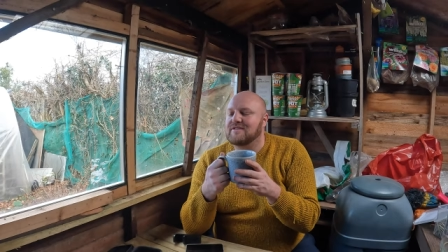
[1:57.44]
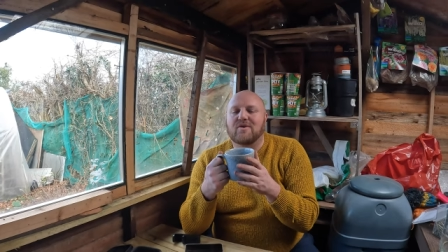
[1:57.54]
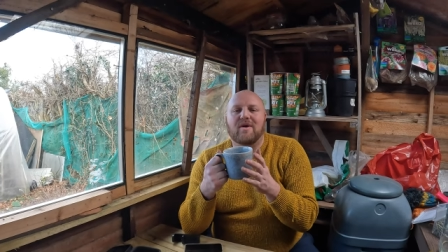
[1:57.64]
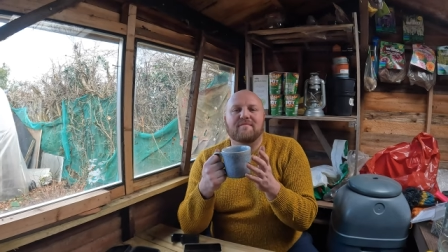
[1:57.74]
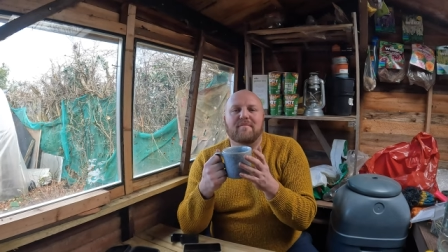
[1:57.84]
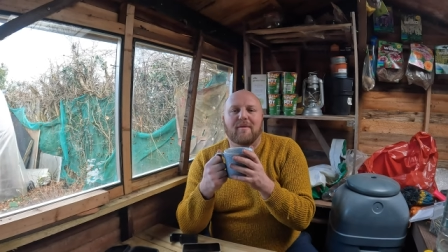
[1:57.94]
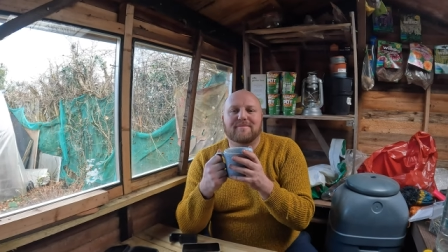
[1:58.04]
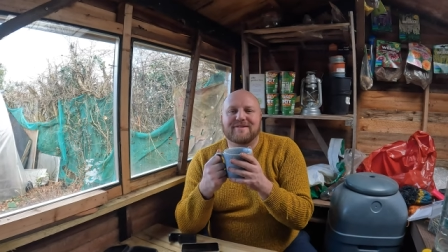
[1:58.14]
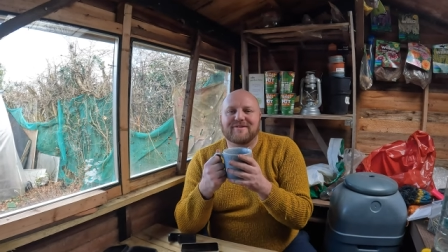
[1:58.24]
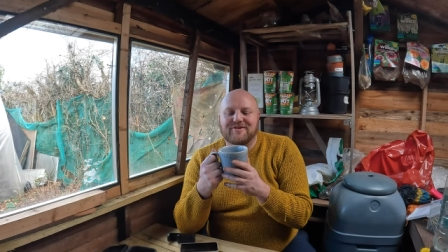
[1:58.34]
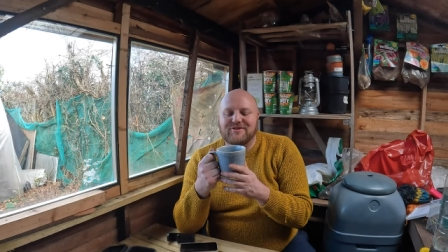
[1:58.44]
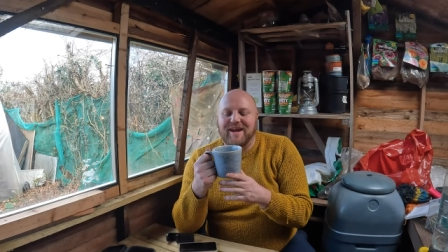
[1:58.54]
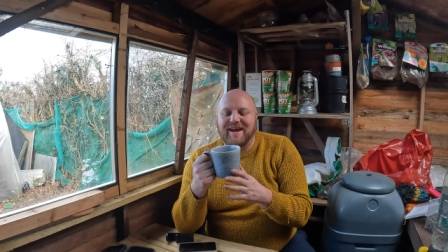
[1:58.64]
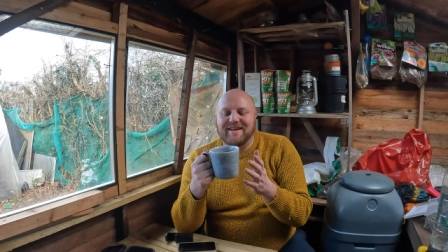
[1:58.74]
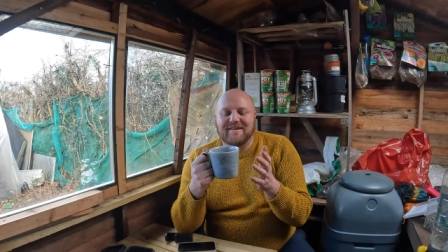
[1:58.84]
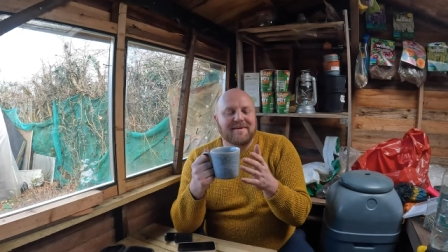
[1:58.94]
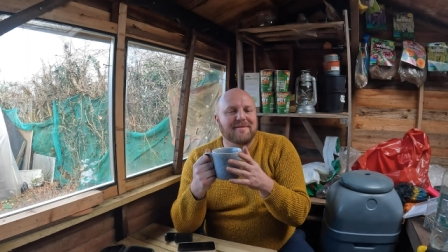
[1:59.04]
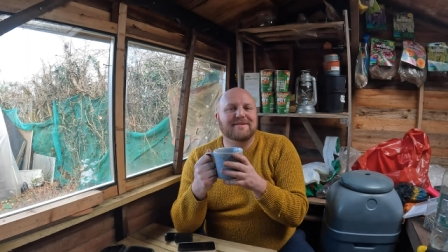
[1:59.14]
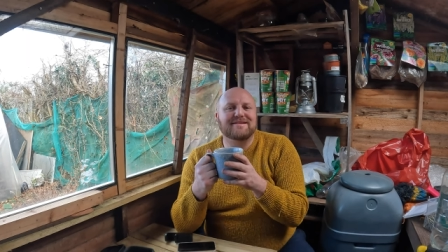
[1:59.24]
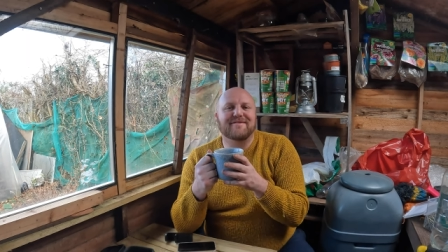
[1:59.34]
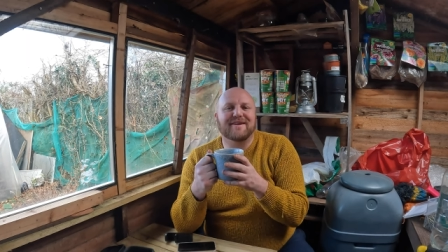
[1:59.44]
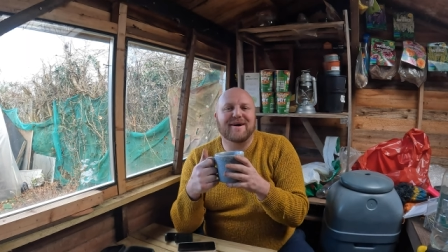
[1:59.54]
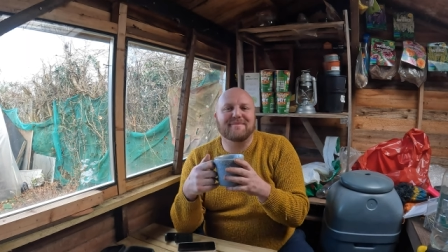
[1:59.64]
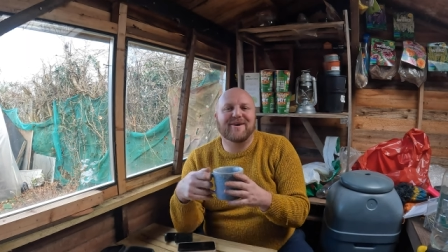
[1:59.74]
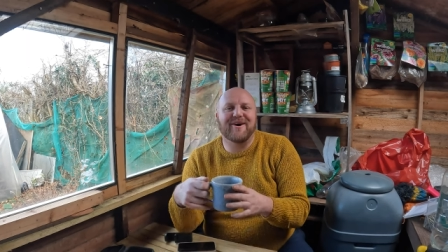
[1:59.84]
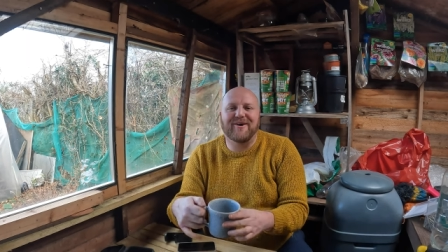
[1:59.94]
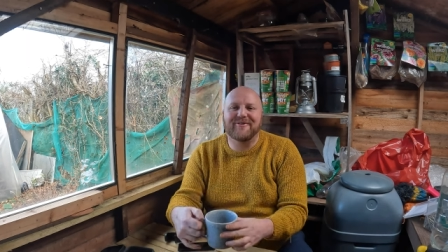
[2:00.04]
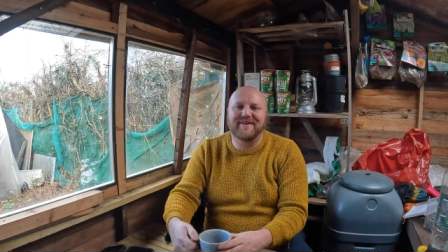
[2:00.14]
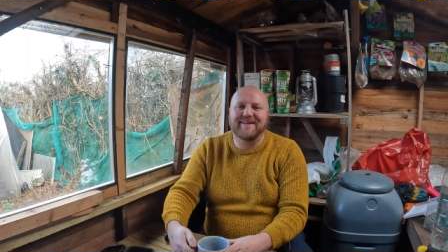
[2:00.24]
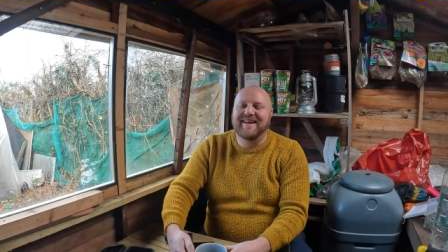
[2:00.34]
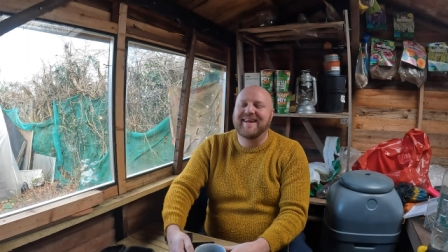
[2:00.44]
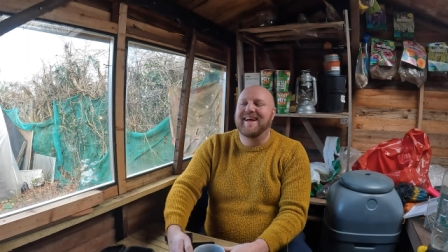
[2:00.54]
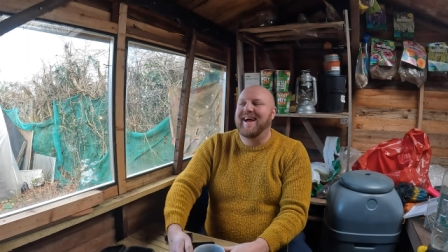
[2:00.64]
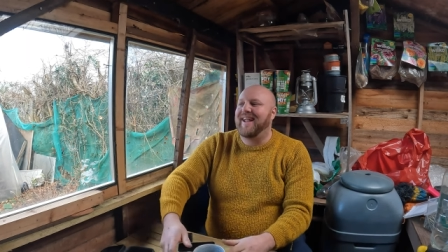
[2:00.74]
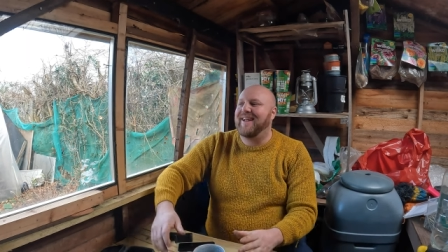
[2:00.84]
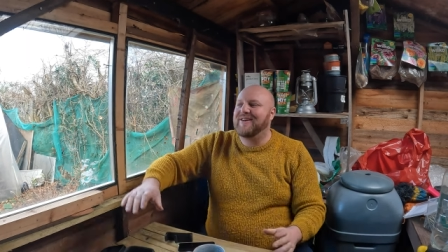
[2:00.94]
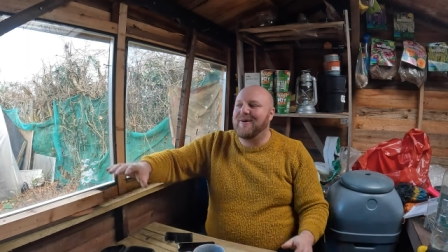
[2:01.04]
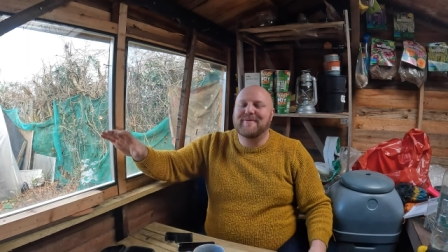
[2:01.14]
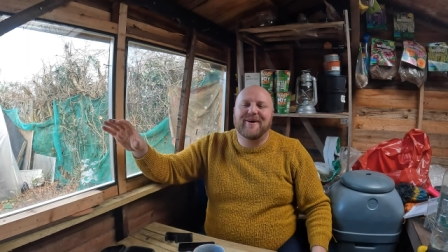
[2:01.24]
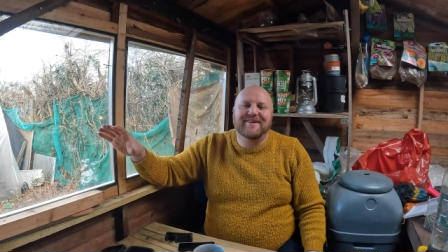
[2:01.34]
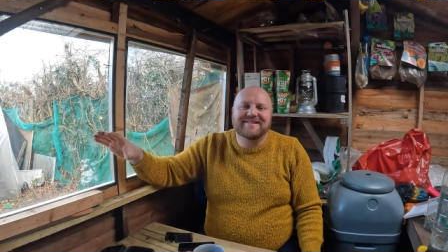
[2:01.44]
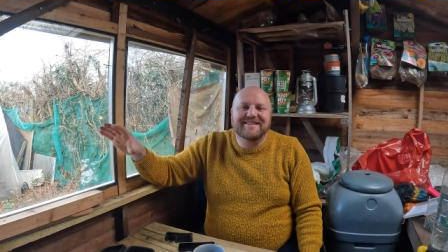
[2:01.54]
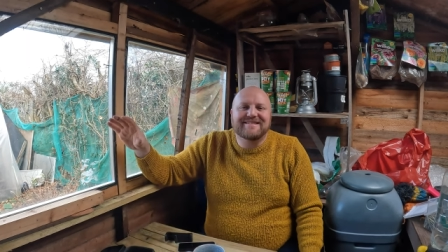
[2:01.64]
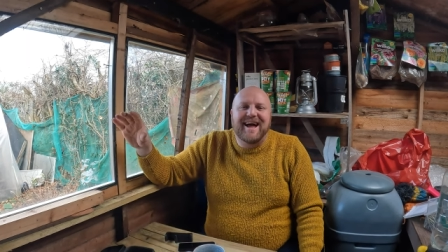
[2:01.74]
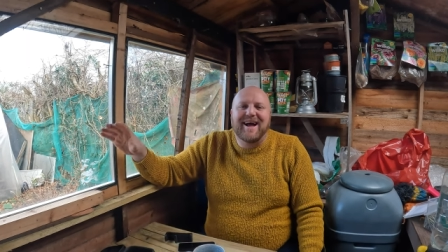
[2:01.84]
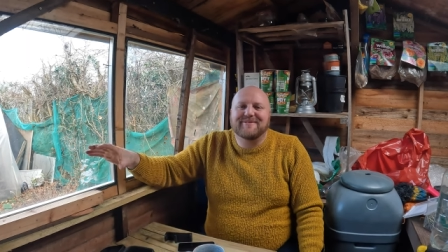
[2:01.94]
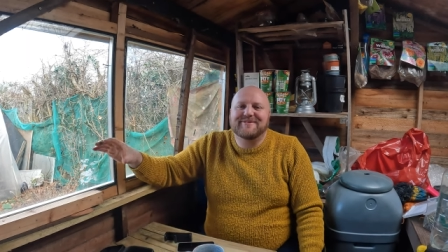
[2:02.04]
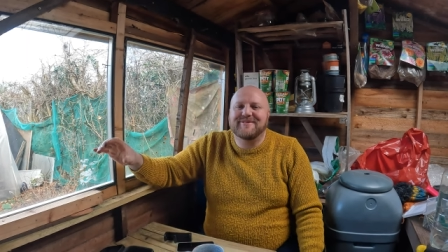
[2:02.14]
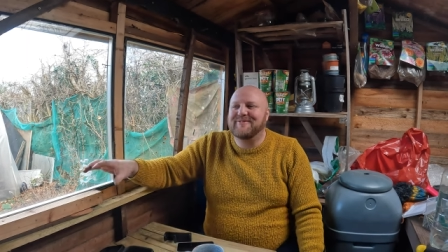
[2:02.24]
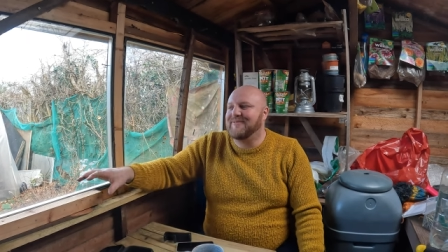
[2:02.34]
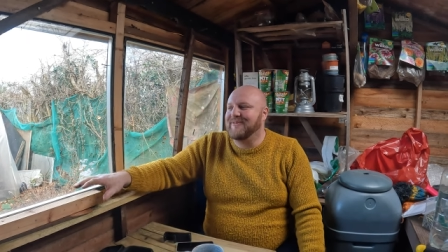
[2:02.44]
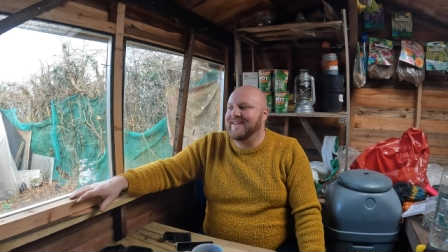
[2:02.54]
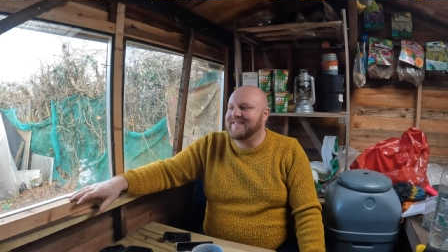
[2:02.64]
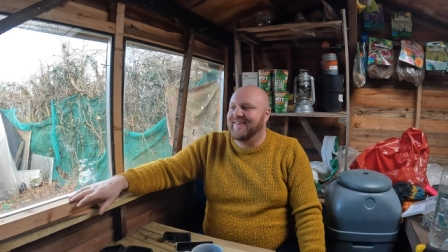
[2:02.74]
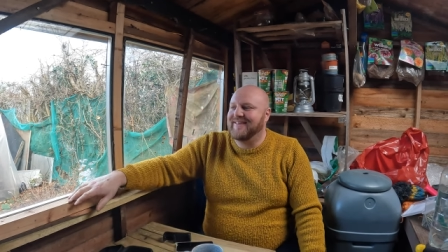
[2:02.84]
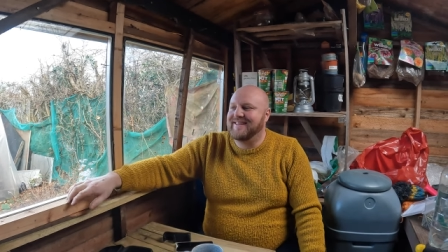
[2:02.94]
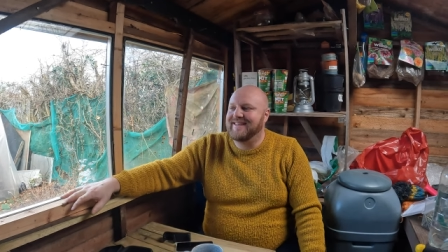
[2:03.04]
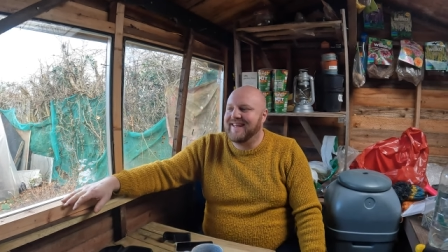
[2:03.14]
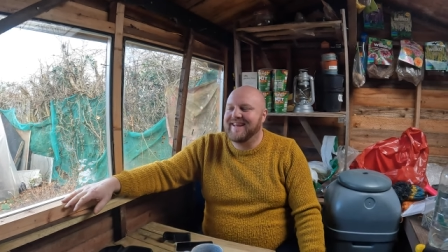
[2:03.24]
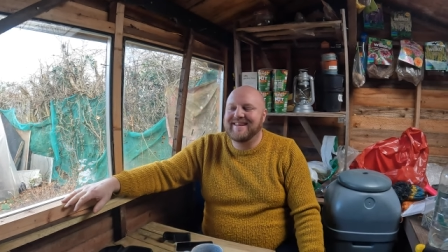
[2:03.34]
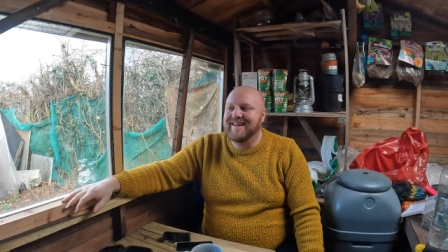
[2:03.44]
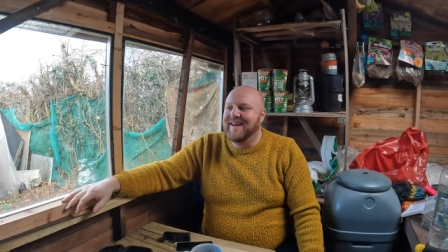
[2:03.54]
So I popped into the shed, I made myself a cup of coffee, and I gotta be honest, it's absolutely freezing out there today.